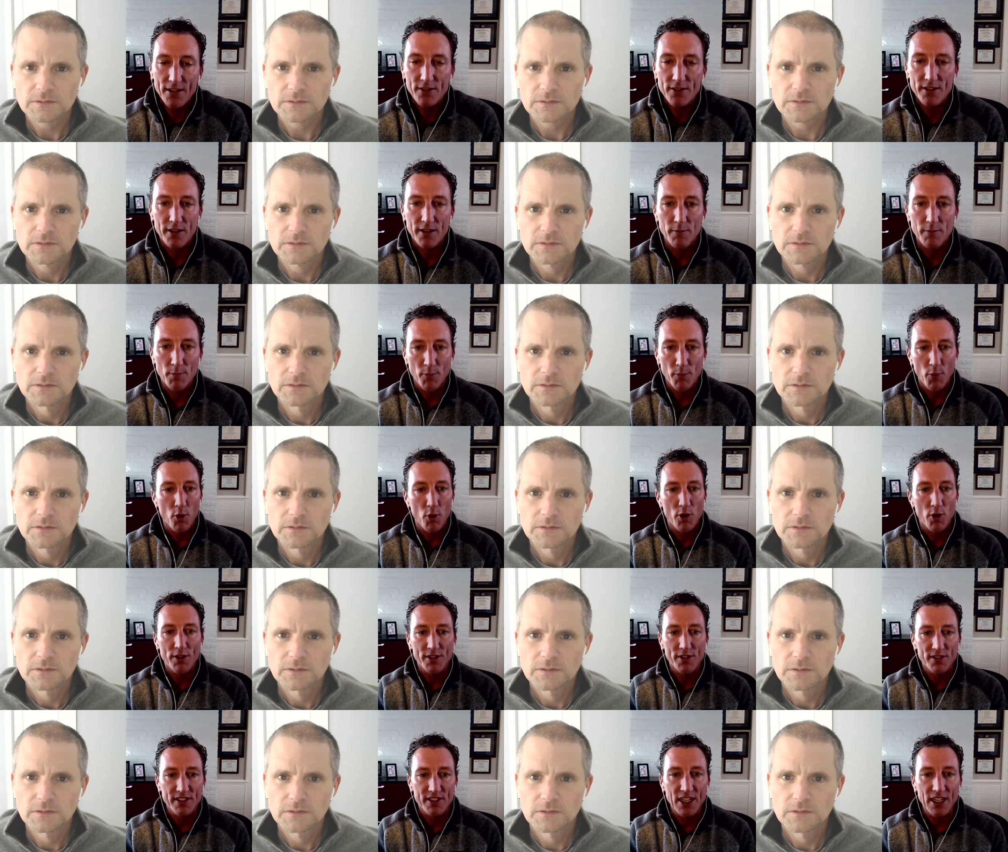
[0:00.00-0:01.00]
Speaker 1: So that is an
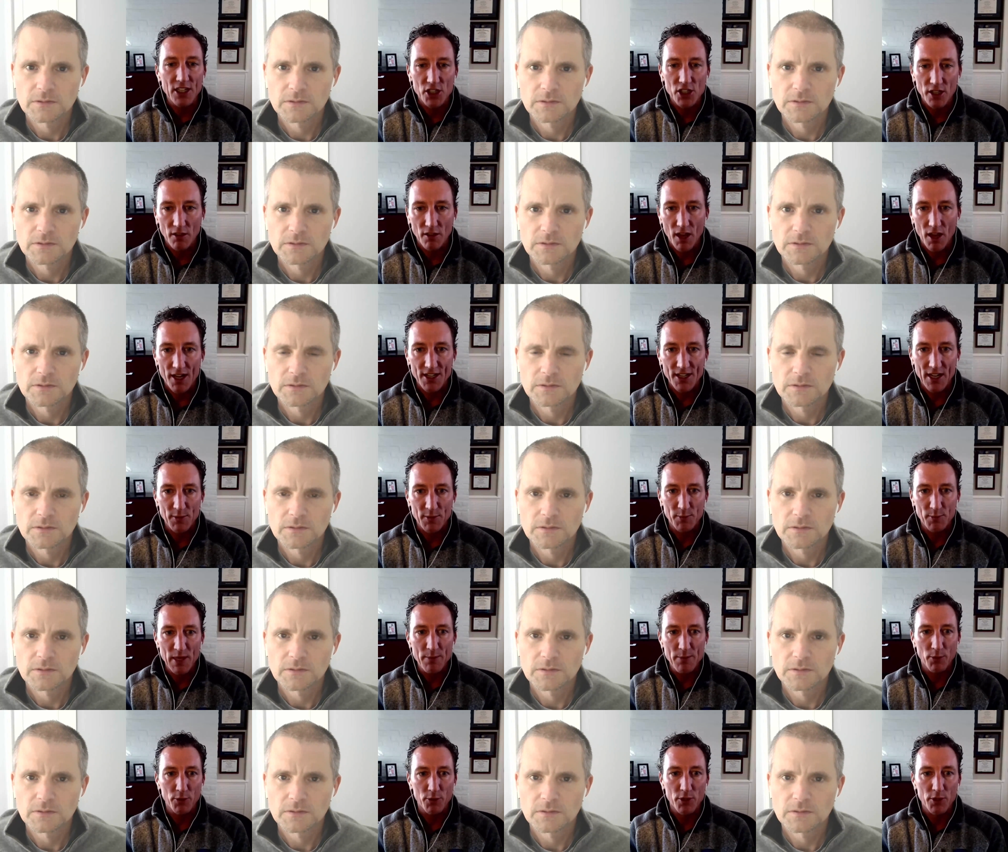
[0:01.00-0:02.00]
important distinction. A lot
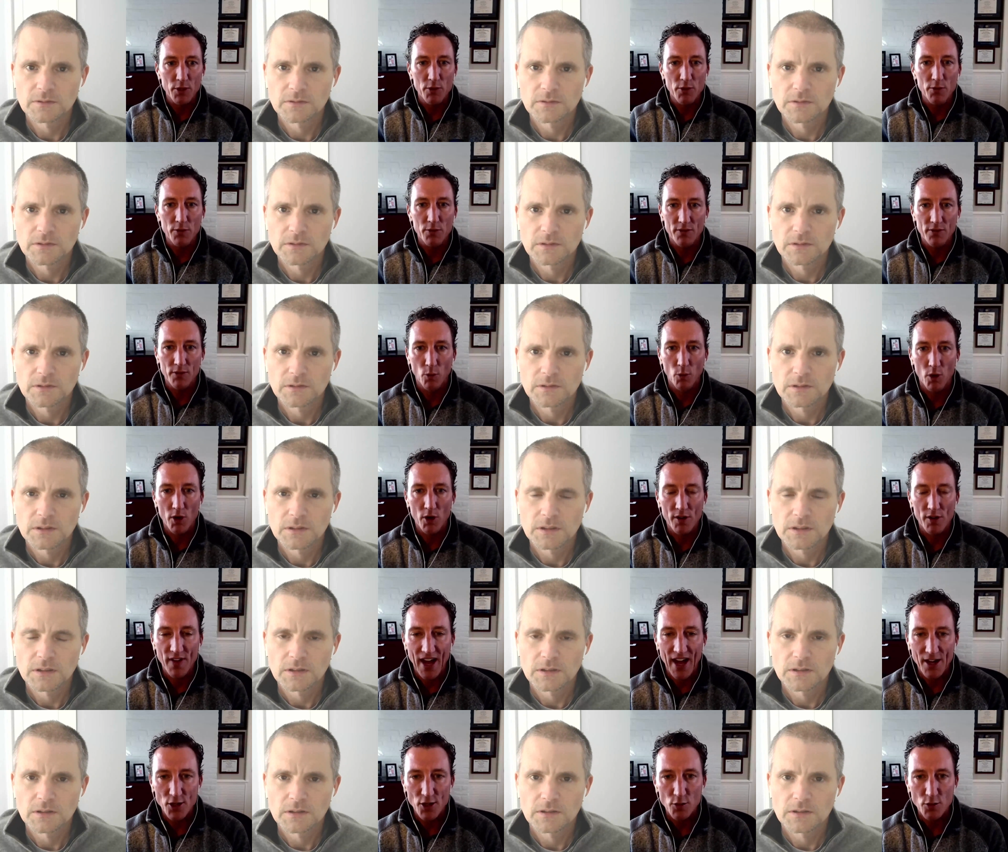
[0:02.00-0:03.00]
of times people use
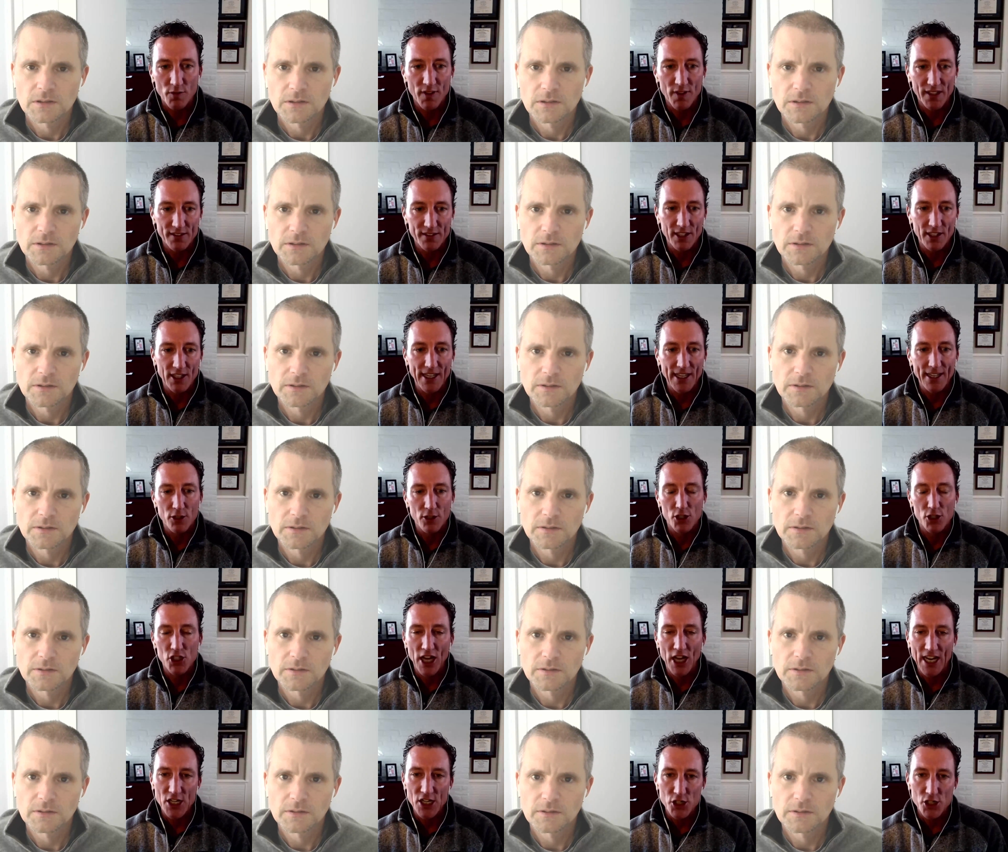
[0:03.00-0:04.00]
the word value
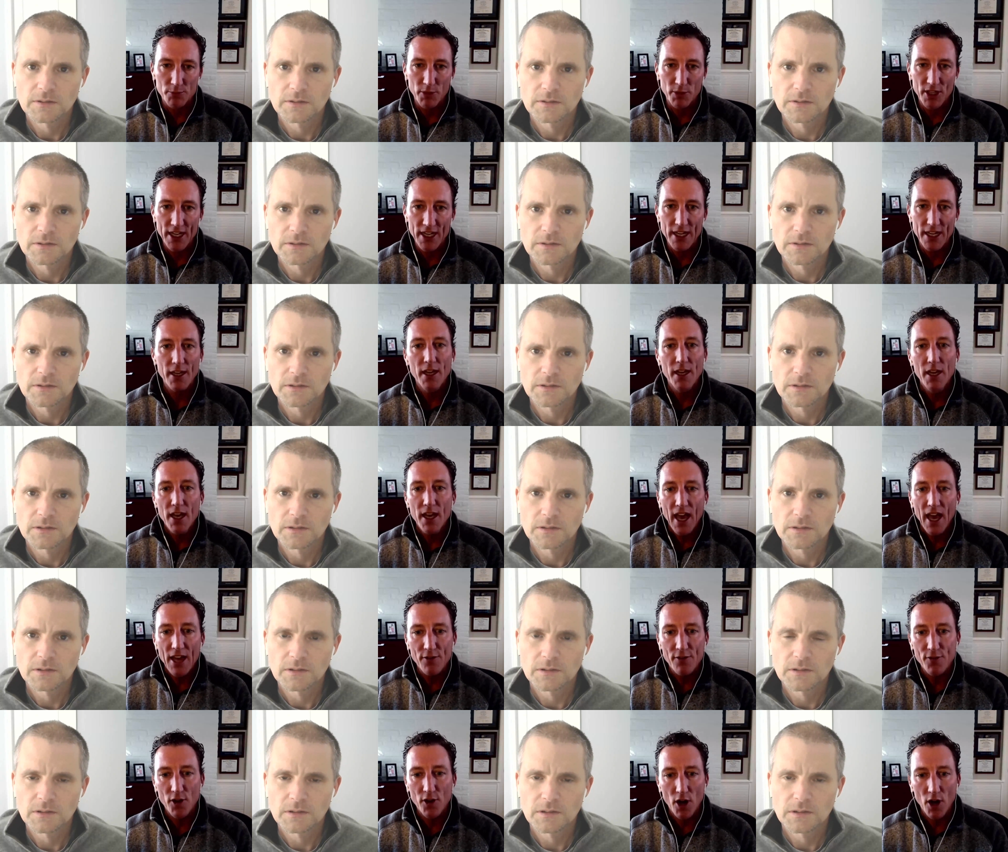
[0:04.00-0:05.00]
investing interchangeably.